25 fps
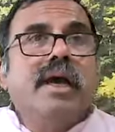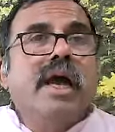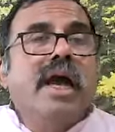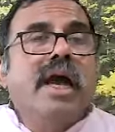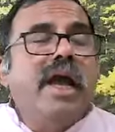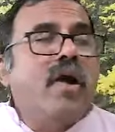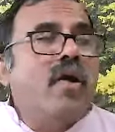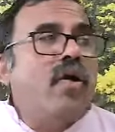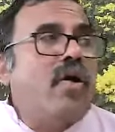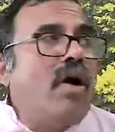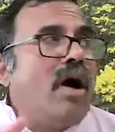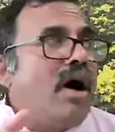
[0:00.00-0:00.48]

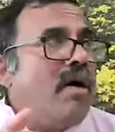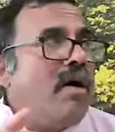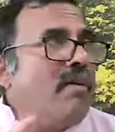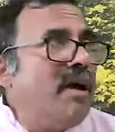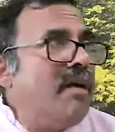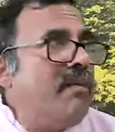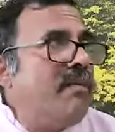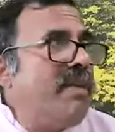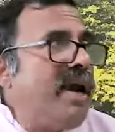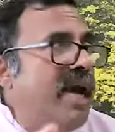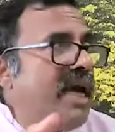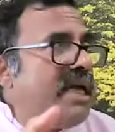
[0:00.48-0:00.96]
a
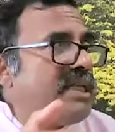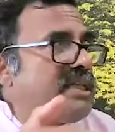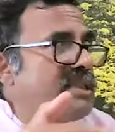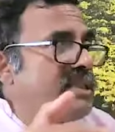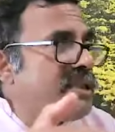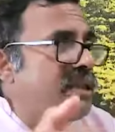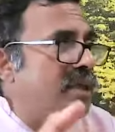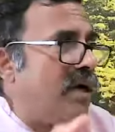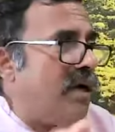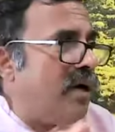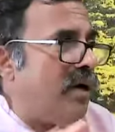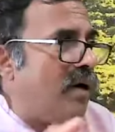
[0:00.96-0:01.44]
common man's
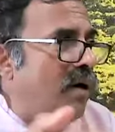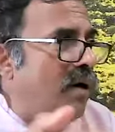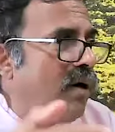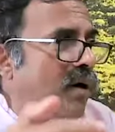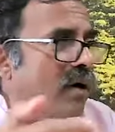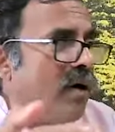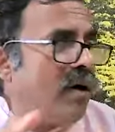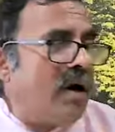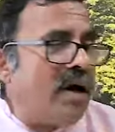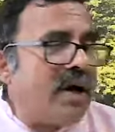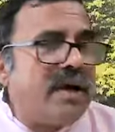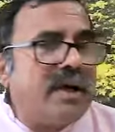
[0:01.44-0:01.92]

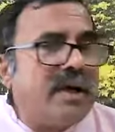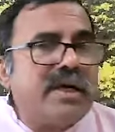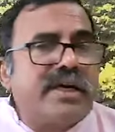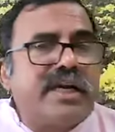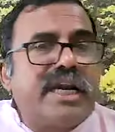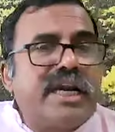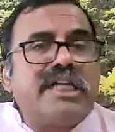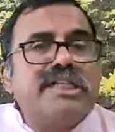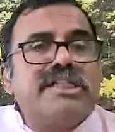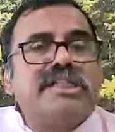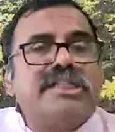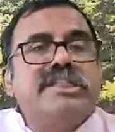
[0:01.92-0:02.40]
or
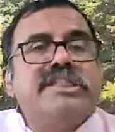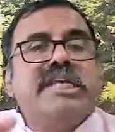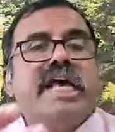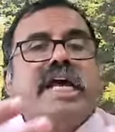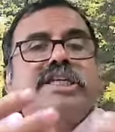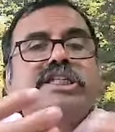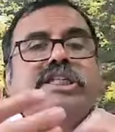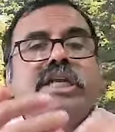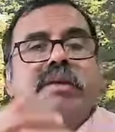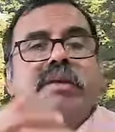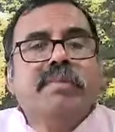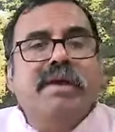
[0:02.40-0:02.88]

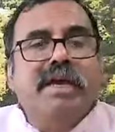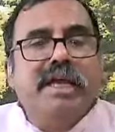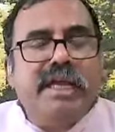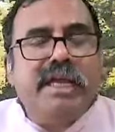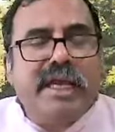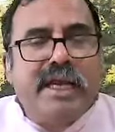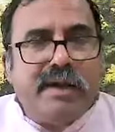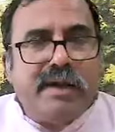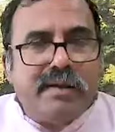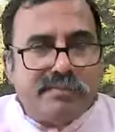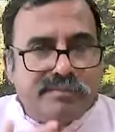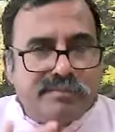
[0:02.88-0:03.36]
transactional
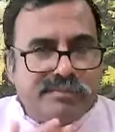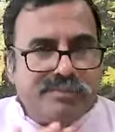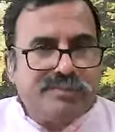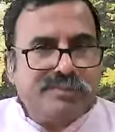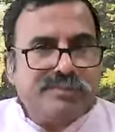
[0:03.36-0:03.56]
meaning.